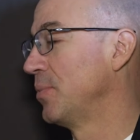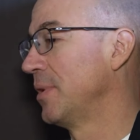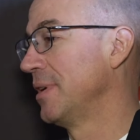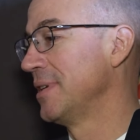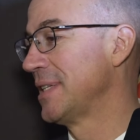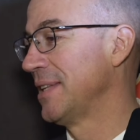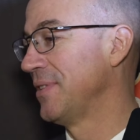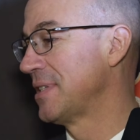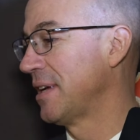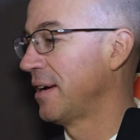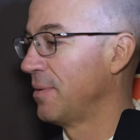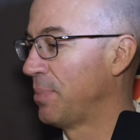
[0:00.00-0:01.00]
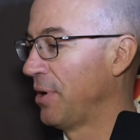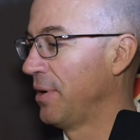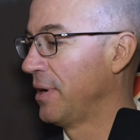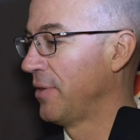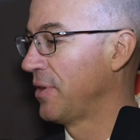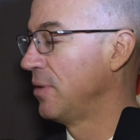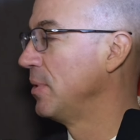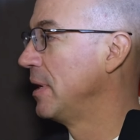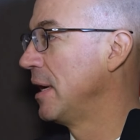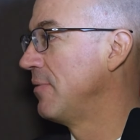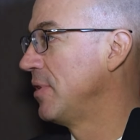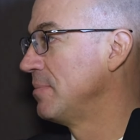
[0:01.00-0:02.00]
Whereas in the second period, I thought we
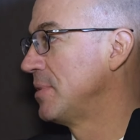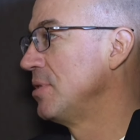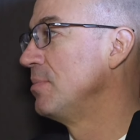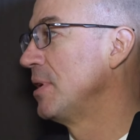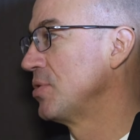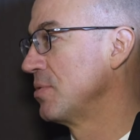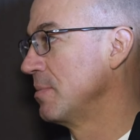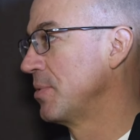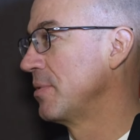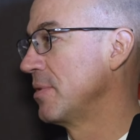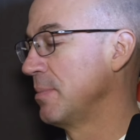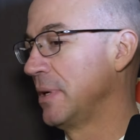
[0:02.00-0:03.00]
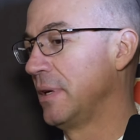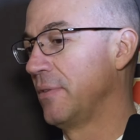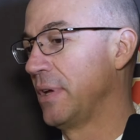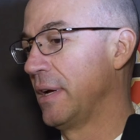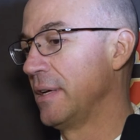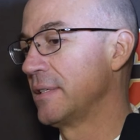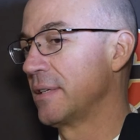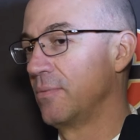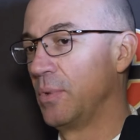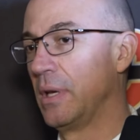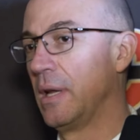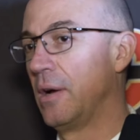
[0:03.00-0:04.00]
gave them too much room through the middle of the ice, and
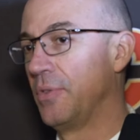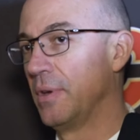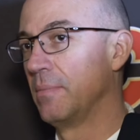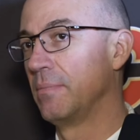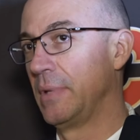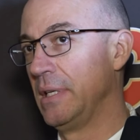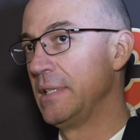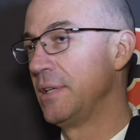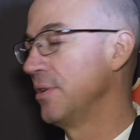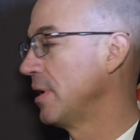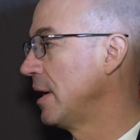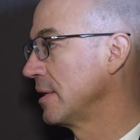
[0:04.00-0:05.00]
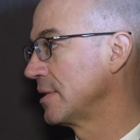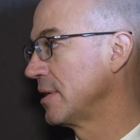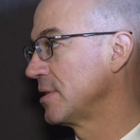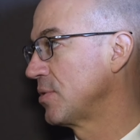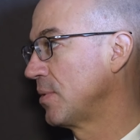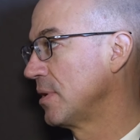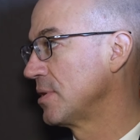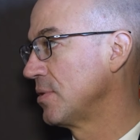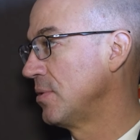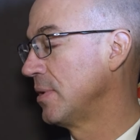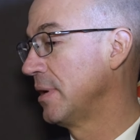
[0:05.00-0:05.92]
we allowed them easier access to our zone.